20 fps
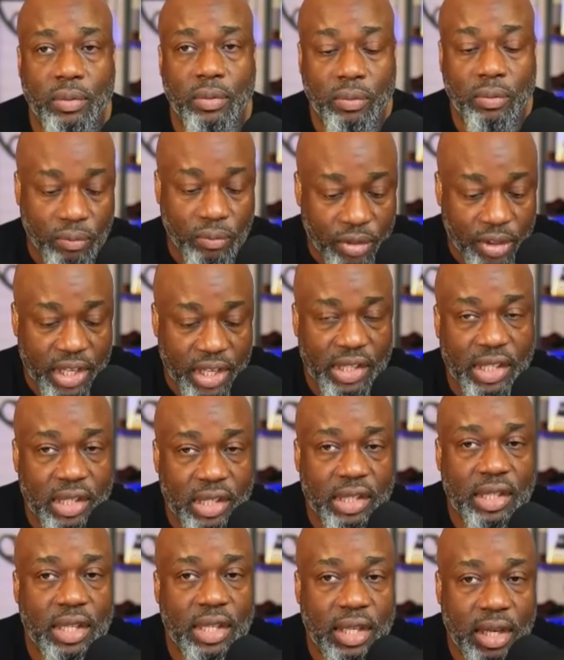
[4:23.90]
this
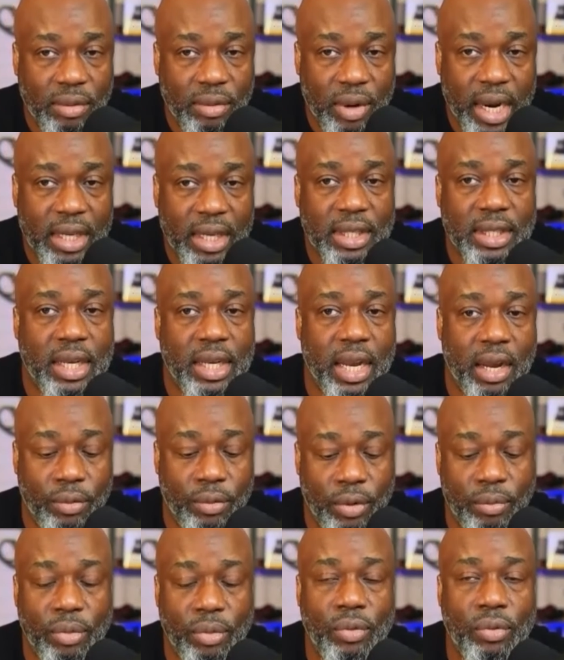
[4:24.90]
is the direction that
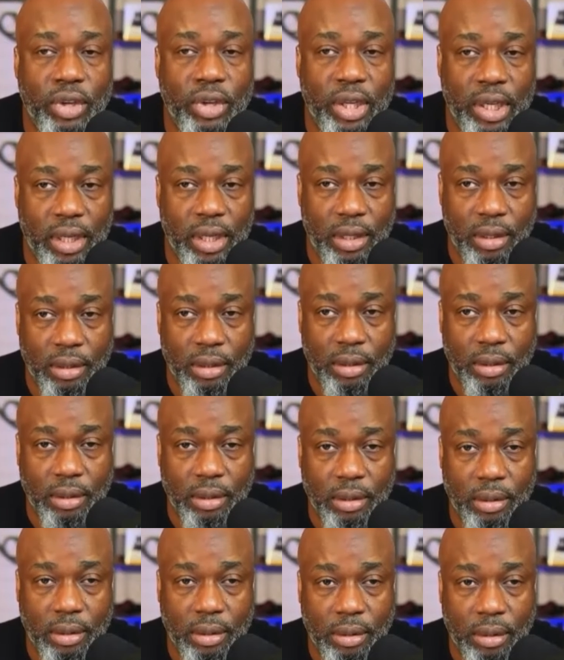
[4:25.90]
we're moving in.
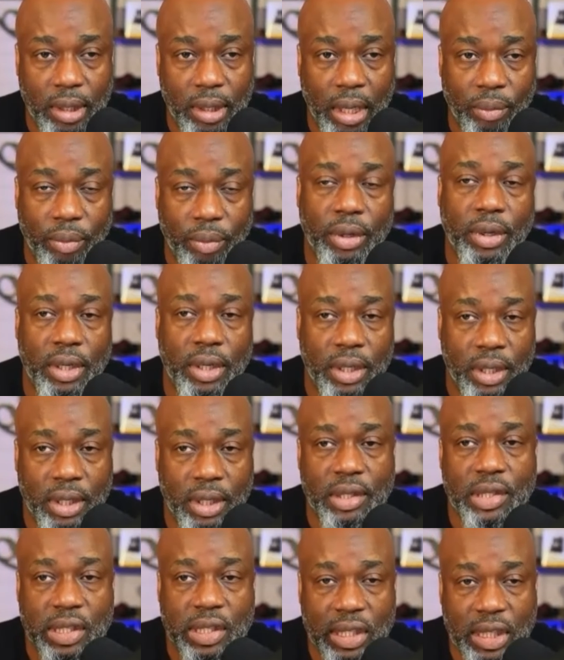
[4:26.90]
And we're going to
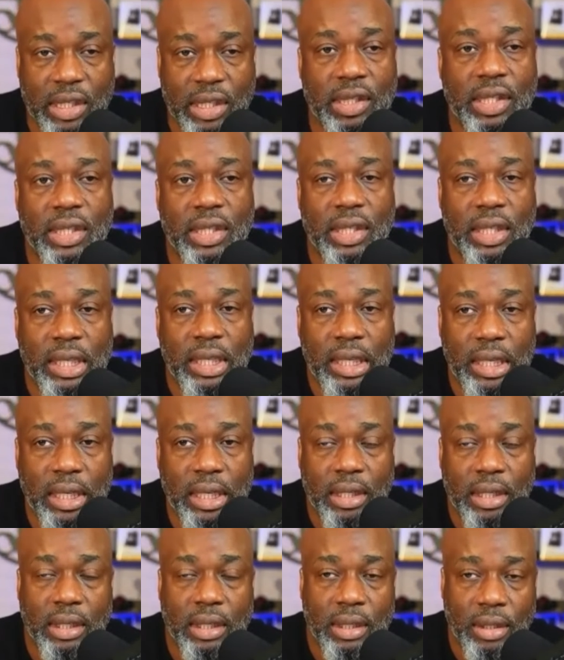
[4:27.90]
consistently
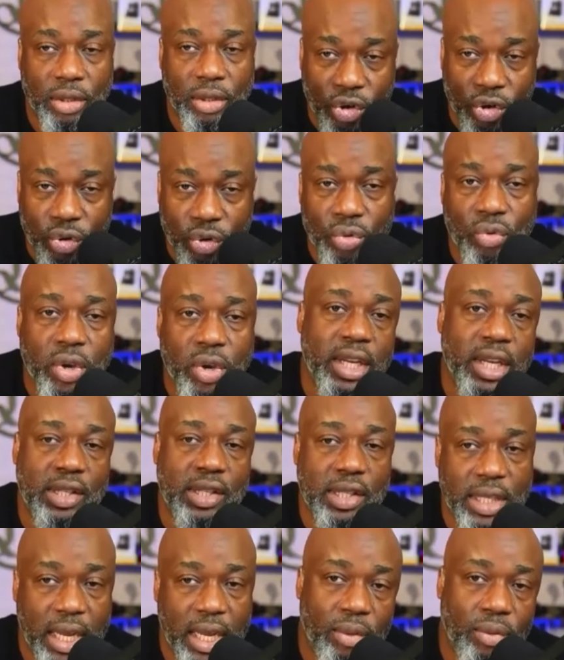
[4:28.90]
do and
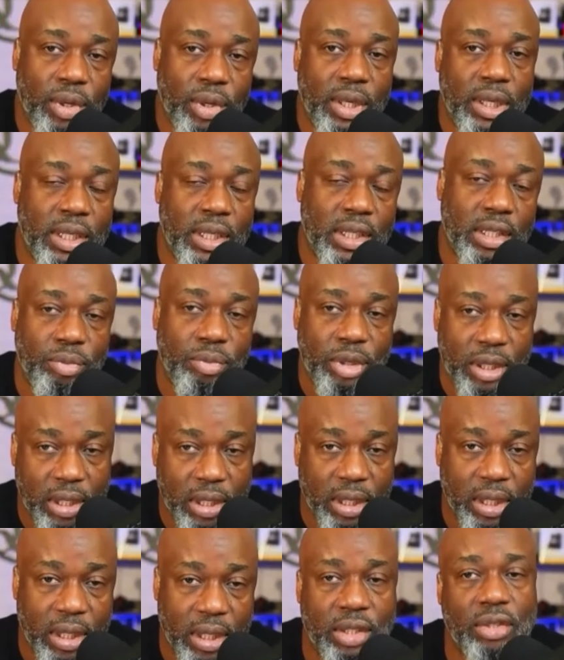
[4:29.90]
say what needs to be
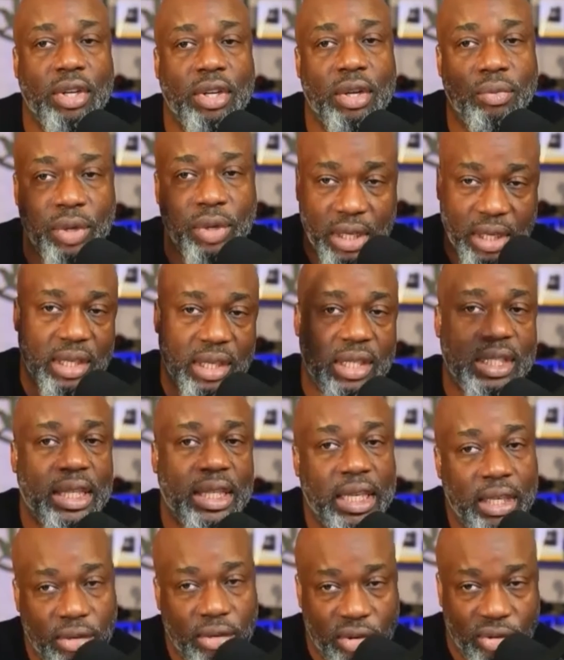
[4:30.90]
done so that we
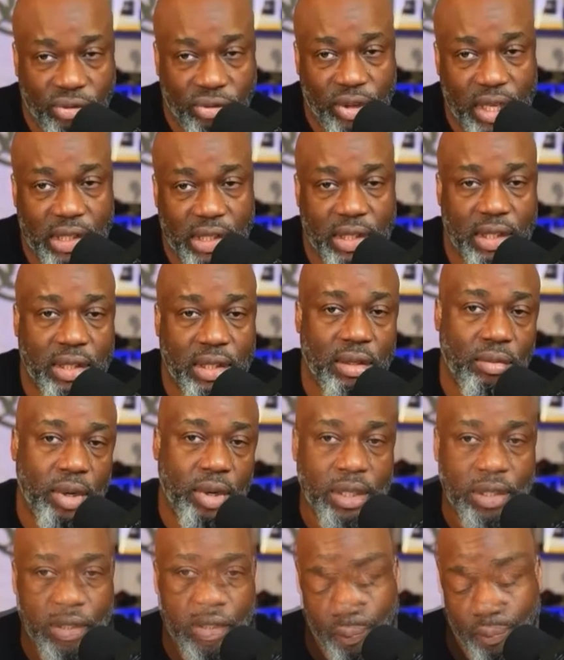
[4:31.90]
continue to face this
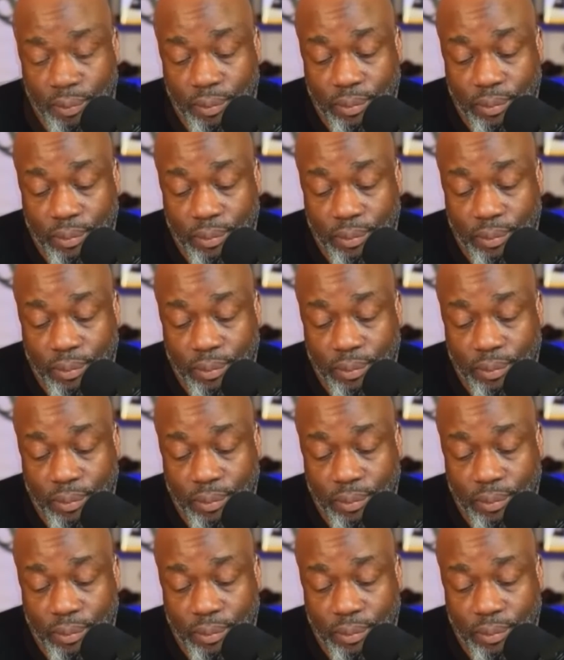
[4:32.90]
direction.